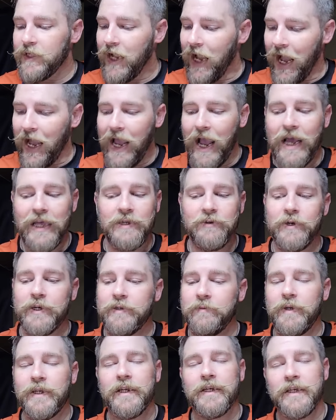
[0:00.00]
I highly
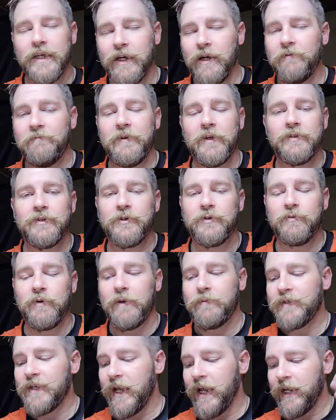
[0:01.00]
recommend it. Get on PHLster's
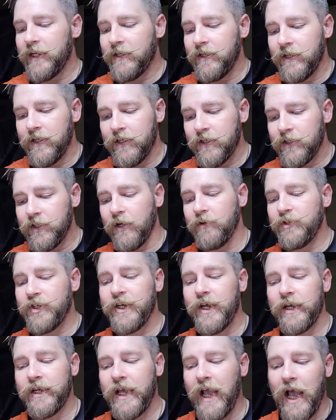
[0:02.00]
website. Go
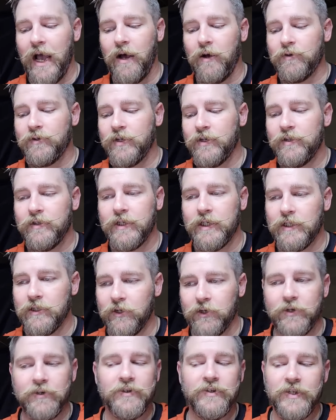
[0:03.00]
check out the
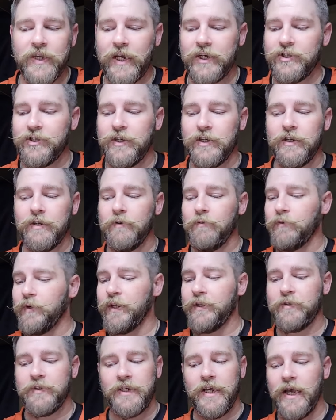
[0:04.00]
learn section
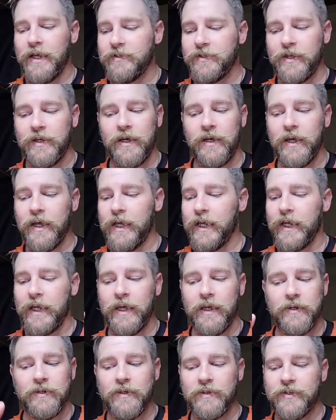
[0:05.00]
with Tessa
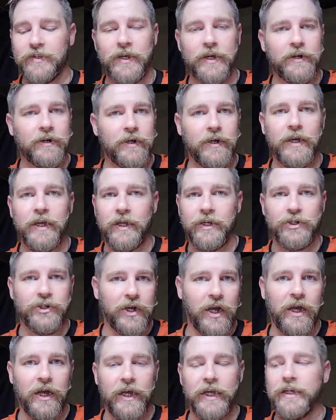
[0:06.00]
and Sarah and
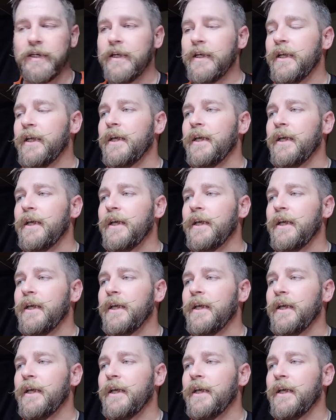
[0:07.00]
John.